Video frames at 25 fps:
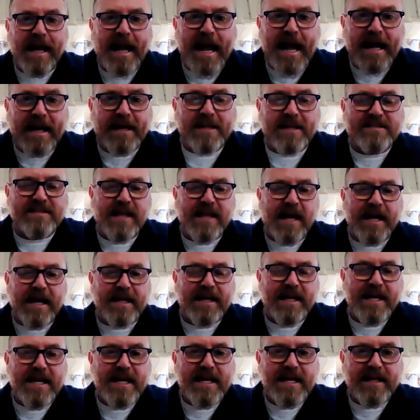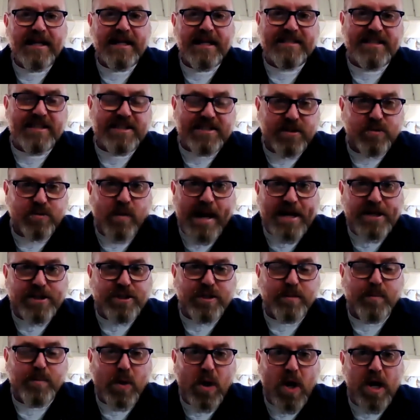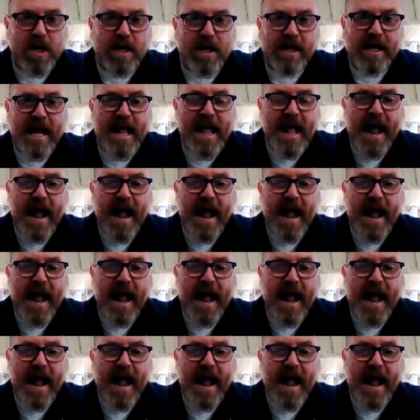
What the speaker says: and it's like it says you write your book,